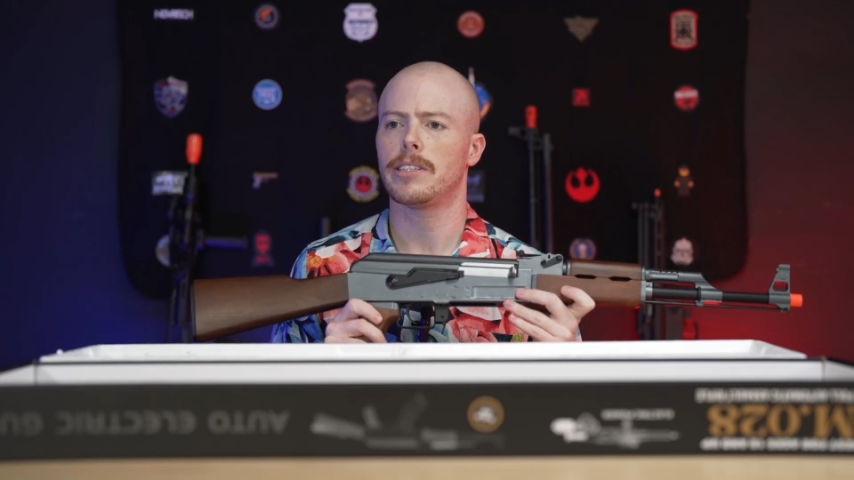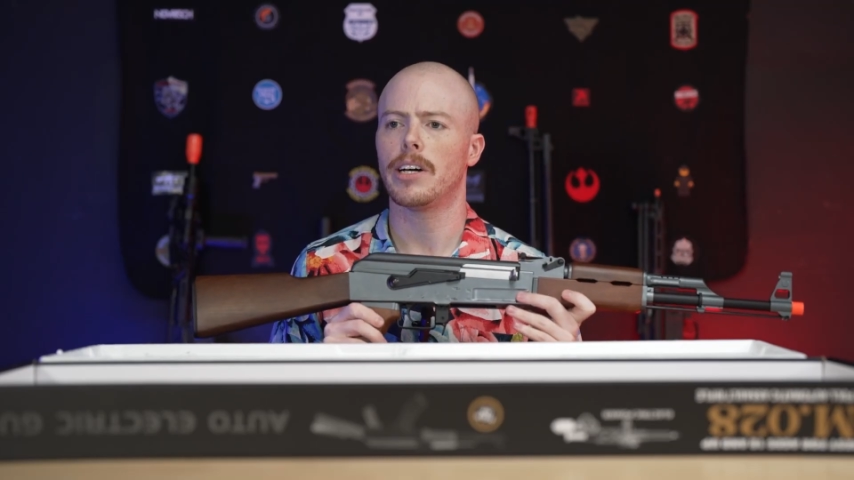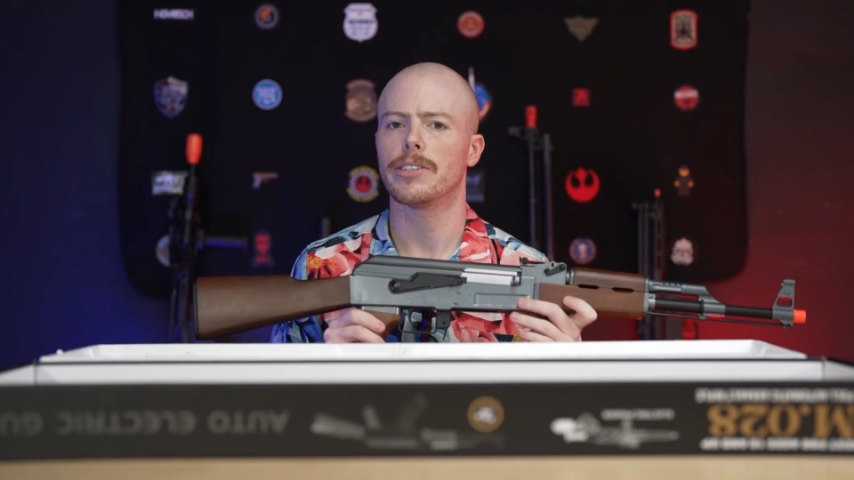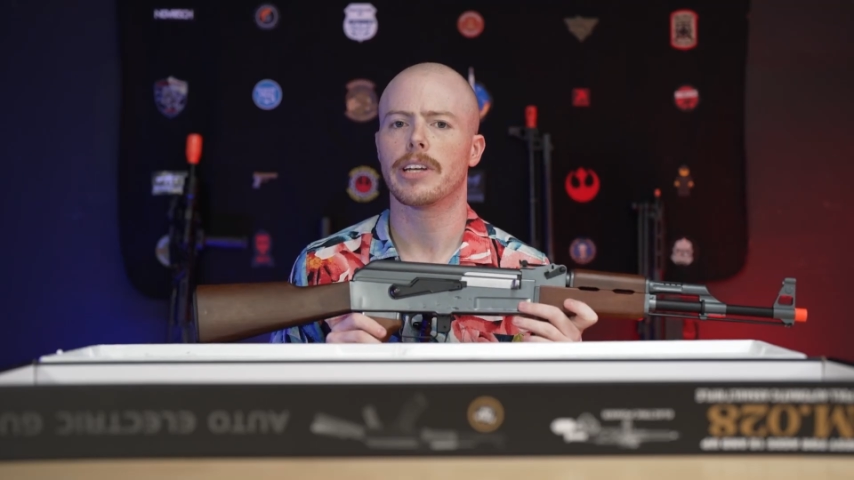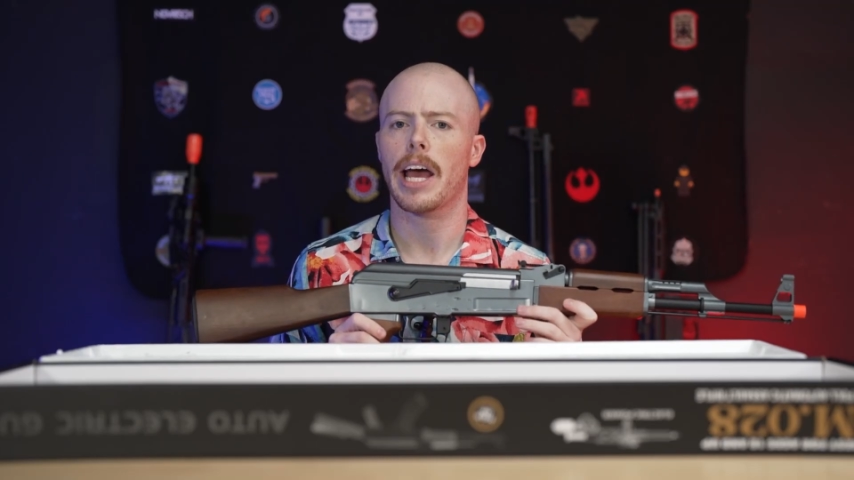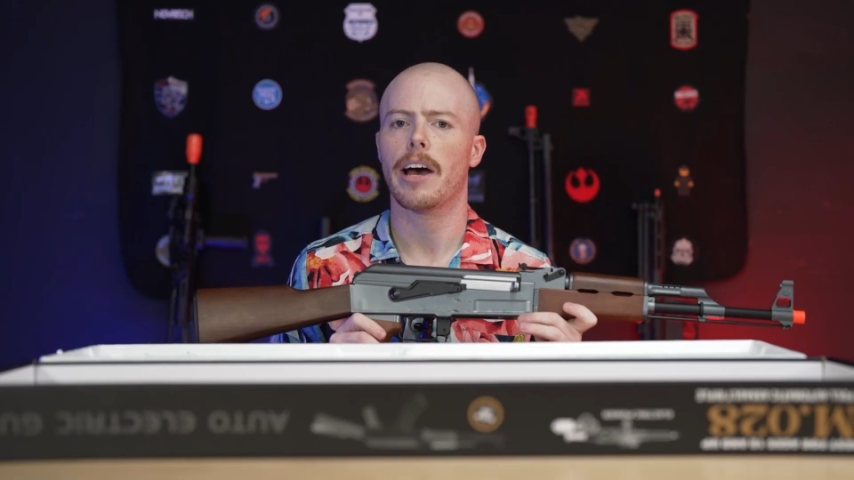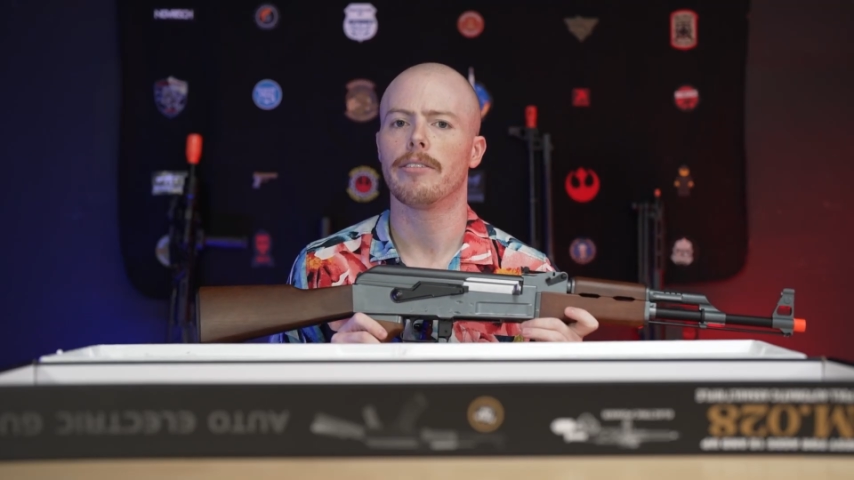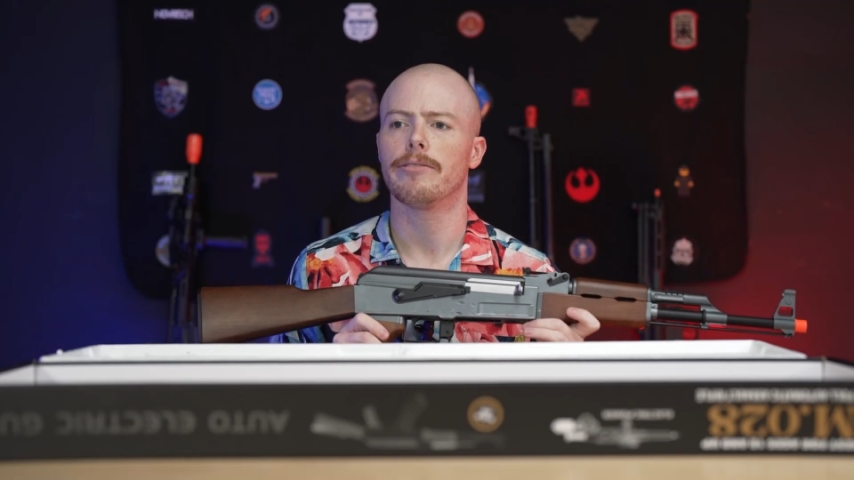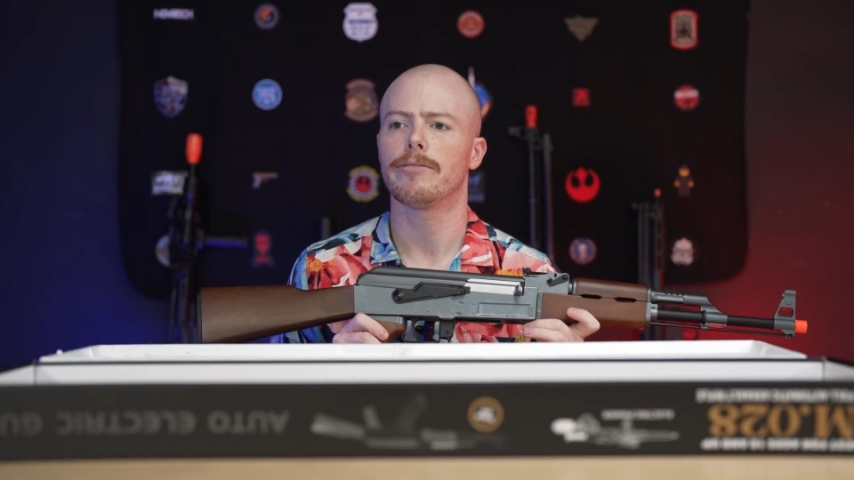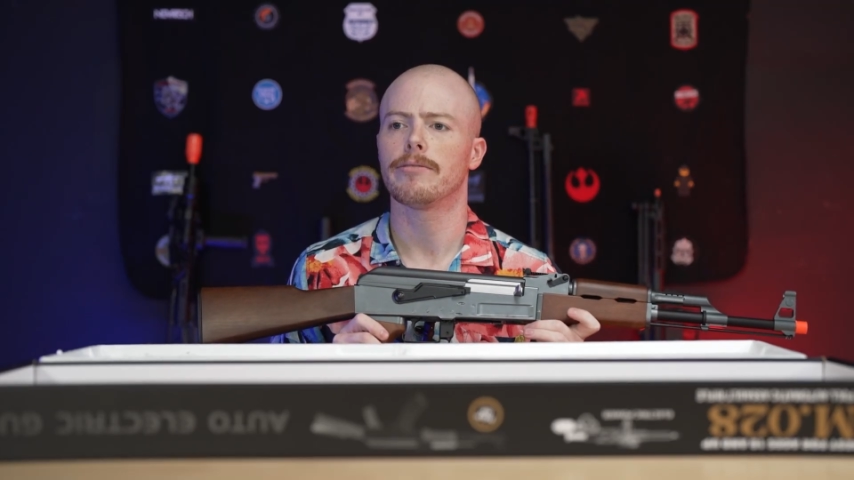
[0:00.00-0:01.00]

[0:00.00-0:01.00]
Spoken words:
doesn't have